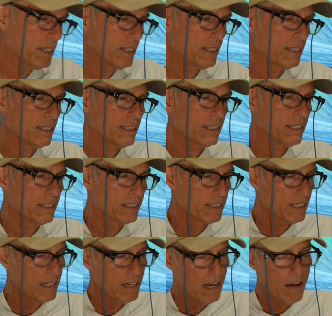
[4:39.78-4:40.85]
and
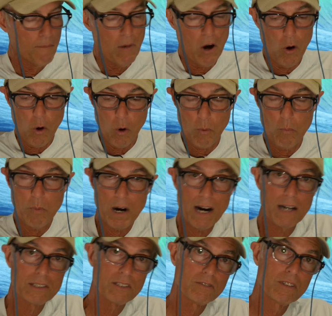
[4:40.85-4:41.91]
then a whole
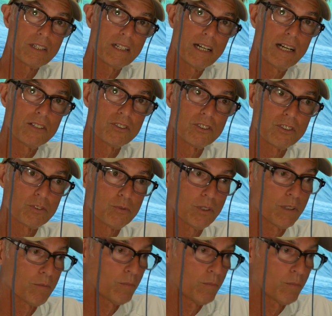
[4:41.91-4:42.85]
box of clousers with a